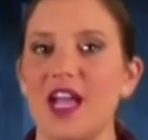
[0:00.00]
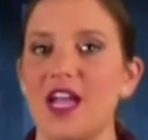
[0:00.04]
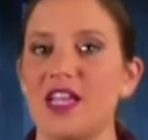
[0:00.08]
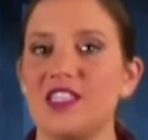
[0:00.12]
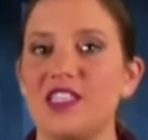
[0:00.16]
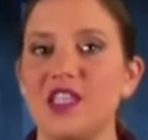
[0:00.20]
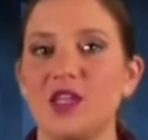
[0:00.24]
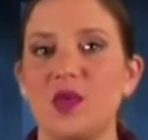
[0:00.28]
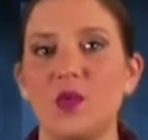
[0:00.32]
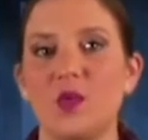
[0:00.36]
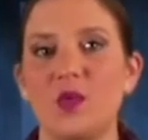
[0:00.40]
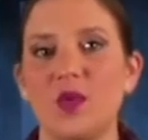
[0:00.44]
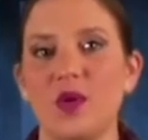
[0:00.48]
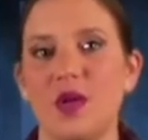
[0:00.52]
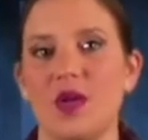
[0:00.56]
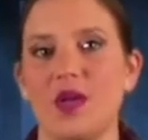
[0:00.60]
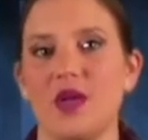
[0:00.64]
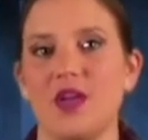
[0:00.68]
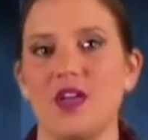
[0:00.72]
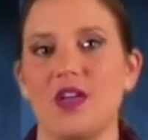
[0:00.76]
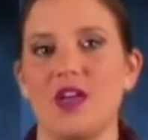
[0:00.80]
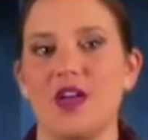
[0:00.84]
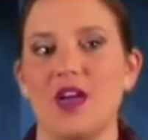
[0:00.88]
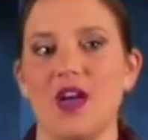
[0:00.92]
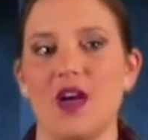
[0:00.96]
I didn't want
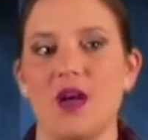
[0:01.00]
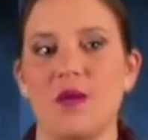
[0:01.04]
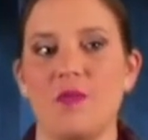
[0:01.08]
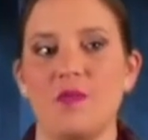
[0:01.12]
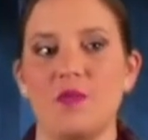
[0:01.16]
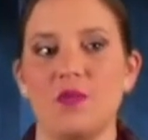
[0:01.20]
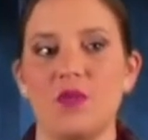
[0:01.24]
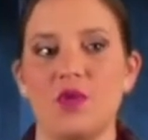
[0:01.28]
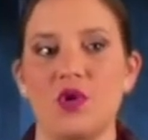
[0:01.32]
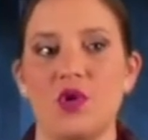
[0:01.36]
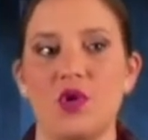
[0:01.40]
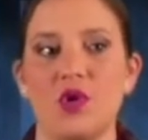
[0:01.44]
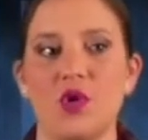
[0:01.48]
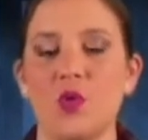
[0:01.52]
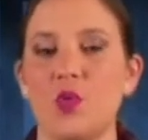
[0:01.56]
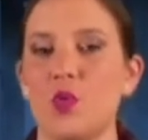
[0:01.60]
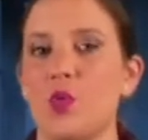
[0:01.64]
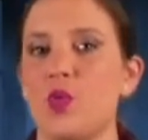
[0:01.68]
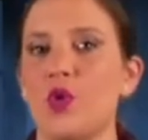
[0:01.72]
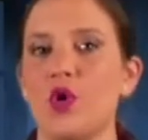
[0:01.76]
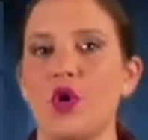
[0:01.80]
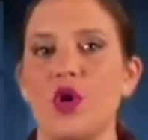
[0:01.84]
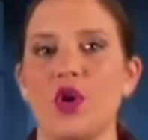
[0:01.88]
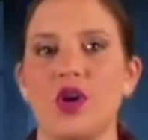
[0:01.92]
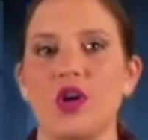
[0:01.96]
to go to
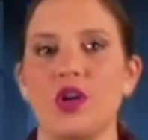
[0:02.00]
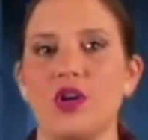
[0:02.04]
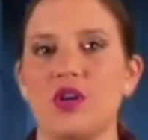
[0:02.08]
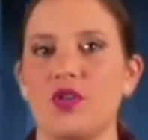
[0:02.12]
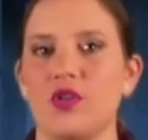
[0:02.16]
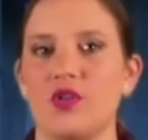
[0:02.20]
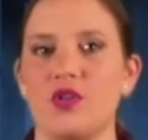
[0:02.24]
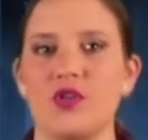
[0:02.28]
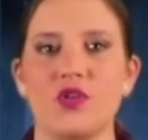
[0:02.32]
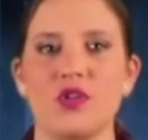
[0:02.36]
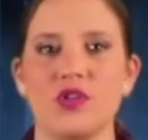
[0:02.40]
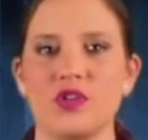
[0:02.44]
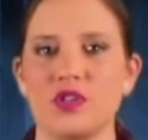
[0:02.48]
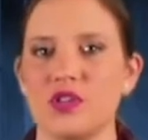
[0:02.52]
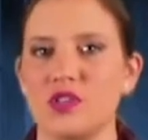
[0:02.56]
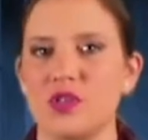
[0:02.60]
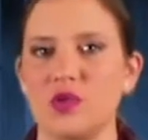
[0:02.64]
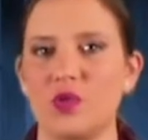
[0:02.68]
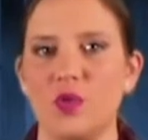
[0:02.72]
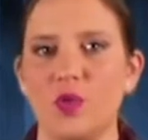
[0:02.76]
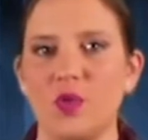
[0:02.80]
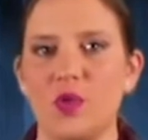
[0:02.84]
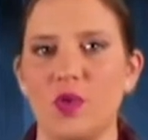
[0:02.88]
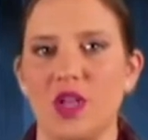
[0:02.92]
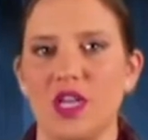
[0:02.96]
work or go to
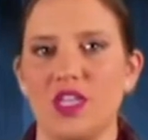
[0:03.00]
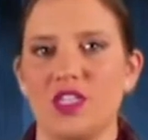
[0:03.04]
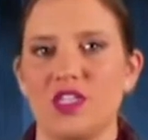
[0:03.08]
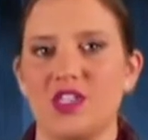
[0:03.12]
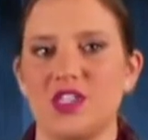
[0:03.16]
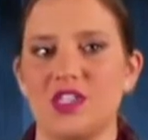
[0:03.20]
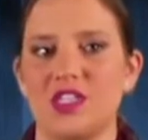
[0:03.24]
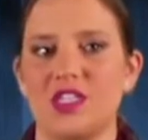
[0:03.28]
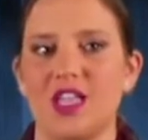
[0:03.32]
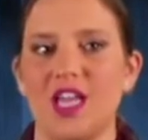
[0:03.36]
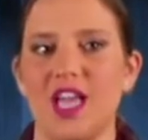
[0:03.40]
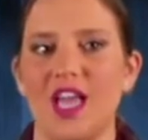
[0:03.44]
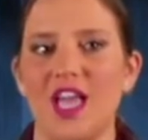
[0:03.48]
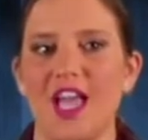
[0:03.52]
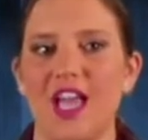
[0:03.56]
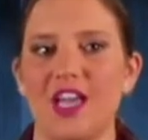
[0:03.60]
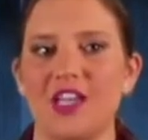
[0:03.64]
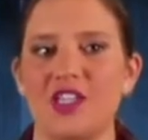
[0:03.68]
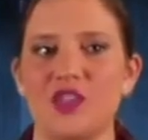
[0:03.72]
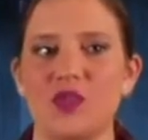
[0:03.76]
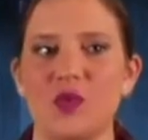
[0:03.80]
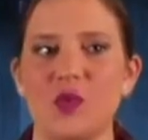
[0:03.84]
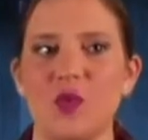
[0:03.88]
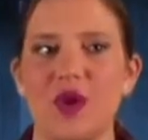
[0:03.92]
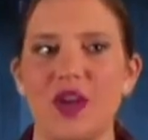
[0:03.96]
school. I just
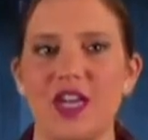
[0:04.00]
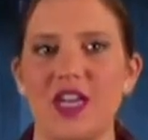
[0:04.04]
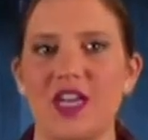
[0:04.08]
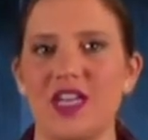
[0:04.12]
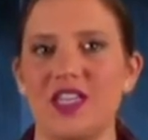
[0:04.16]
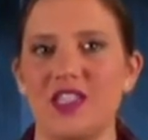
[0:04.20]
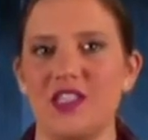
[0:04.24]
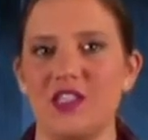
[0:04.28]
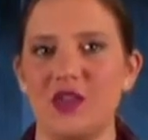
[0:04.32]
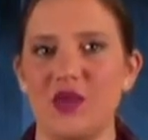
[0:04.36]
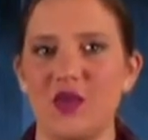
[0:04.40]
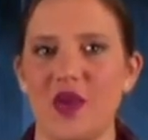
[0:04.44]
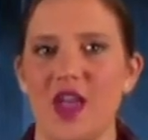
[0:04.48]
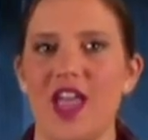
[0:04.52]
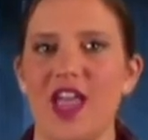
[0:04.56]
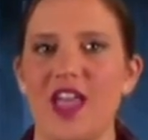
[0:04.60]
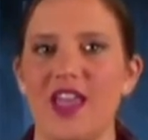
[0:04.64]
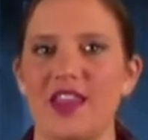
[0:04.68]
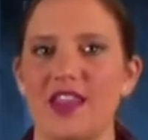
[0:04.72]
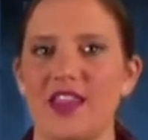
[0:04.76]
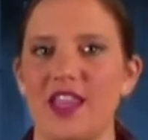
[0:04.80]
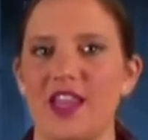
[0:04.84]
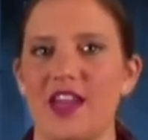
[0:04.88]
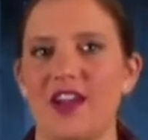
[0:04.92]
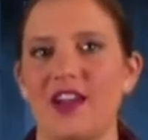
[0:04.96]
wanted it to
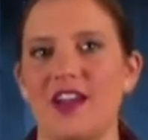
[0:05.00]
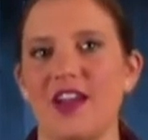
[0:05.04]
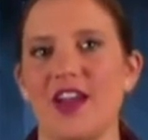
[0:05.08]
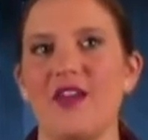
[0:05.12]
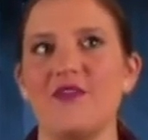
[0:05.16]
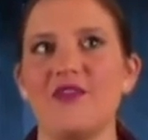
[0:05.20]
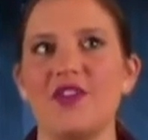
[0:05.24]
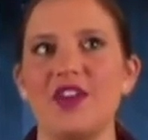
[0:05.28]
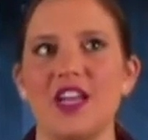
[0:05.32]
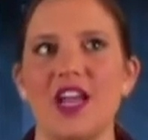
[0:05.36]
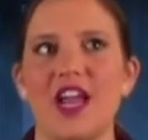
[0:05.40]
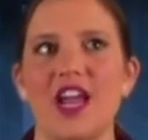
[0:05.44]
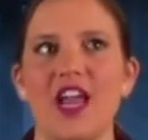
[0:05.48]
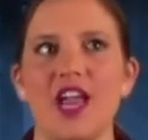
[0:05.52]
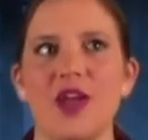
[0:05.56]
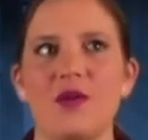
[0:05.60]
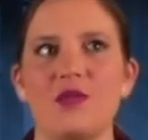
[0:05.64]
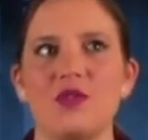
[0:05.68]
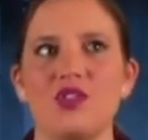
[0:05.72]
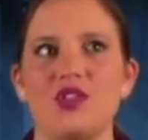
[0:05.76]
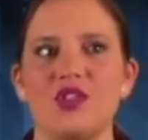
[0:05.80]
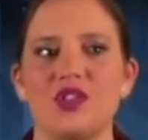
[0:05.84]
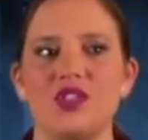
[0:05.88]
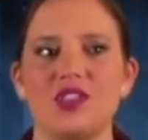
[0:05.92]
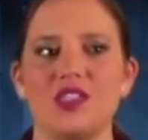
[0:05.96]
end there. And every night I
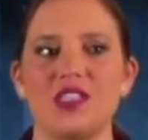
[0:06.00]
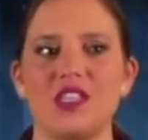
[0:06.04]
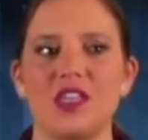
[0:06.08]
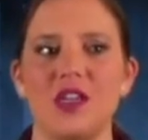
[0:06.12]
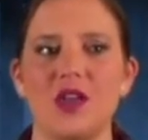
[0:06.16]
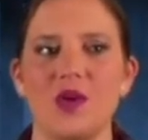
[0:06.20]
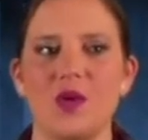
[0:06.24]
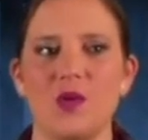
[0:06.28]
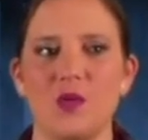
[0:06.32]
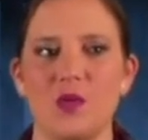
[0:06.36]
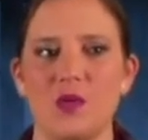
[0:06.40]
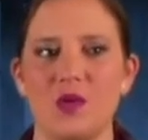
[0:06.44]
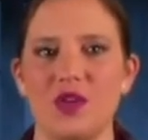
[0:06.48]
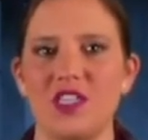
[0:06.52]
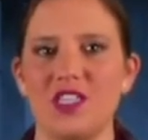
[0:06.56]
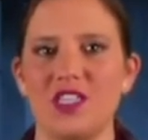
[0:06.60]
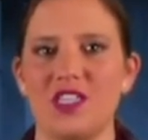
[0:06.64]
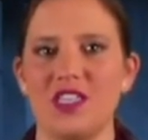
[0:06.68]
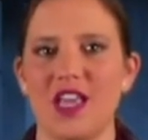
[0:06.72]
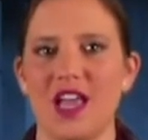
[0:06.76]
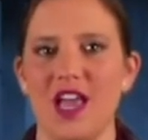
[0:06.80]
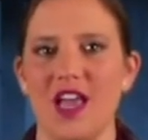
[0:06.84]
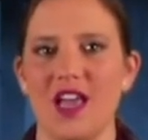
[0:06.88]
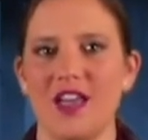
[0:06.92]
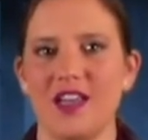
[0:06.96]
would just wish
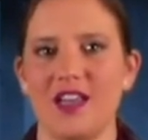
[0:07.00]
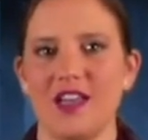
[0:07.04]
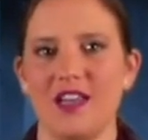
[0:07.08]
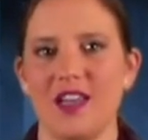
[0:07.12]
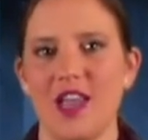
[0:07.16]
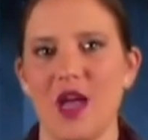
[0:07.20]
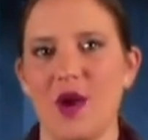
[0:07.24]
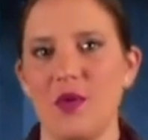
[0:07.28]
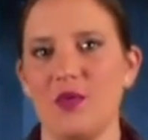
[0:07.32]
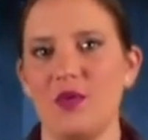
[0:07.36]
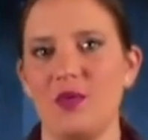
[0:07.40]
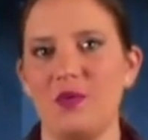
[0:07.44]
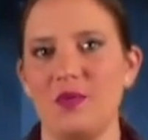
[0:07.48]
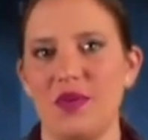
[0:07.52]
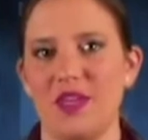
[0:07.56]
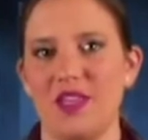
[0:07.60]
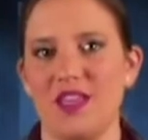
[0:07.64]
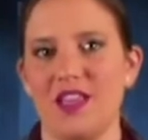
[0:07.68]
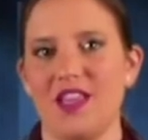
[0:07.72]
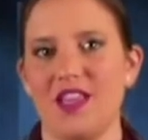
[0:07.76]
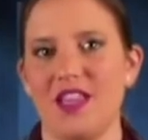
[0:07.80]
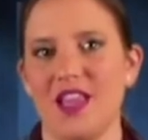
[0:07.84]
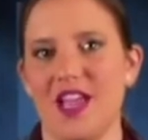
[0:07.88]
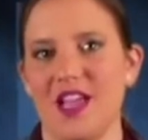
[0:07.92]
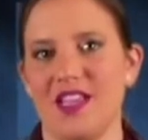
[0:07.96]
that that would be
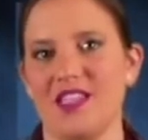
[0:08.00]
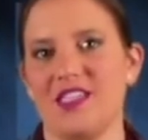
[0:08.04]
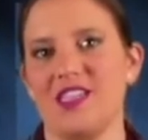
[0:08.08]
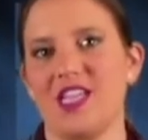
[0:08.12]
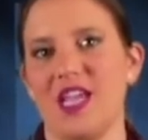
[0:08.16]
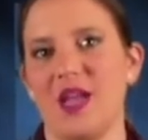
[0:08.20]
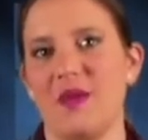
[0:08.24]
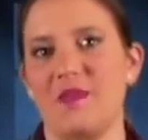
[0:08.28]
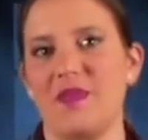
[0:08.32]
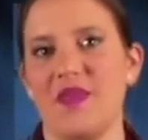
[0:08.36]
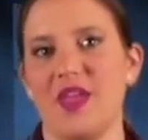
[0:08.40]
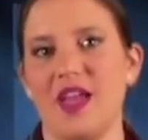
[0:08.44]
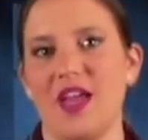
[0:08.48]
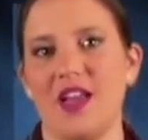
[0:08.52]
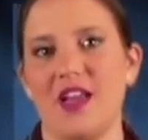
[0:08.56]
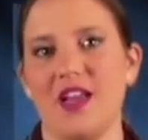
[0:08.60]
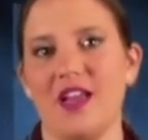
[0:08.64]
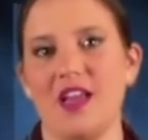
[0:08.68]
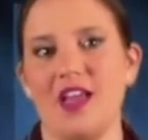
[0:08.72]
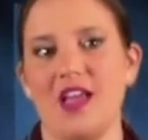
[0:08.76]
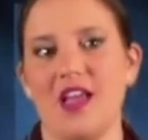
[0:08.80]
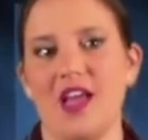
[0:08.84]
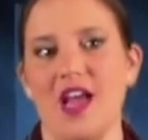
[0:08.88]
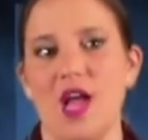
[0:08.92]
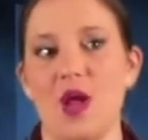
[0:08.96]
the last time that
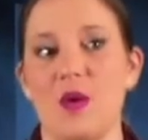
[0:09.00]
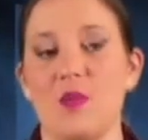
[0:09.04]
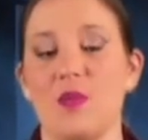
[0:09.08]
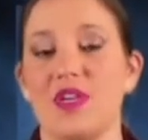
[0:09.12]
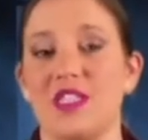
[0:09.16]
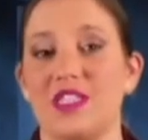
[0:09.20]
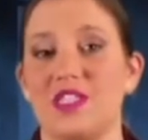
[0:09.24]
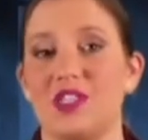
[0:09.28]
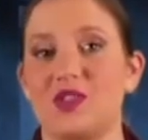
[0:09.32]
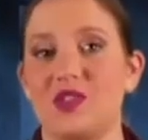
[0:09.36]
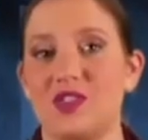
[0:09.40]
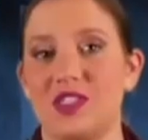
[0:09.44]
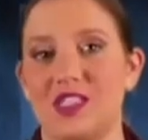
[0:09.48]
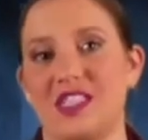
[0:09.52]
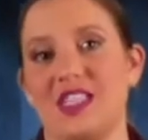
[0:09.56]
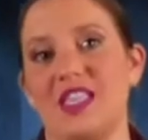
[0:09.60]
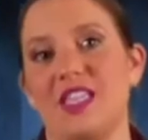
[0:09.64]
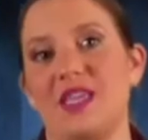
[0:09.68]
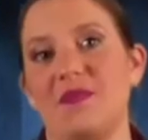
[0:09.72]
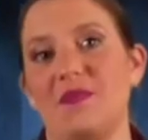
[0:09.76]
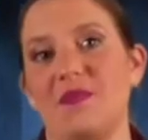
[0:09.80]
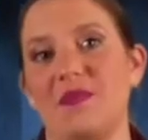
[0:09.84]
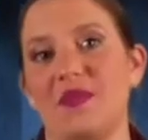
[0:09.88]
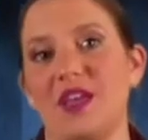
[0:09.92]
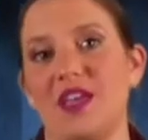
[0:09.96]
I went to
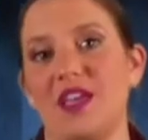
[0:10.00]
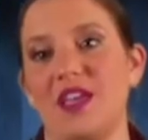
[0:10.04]
sleep.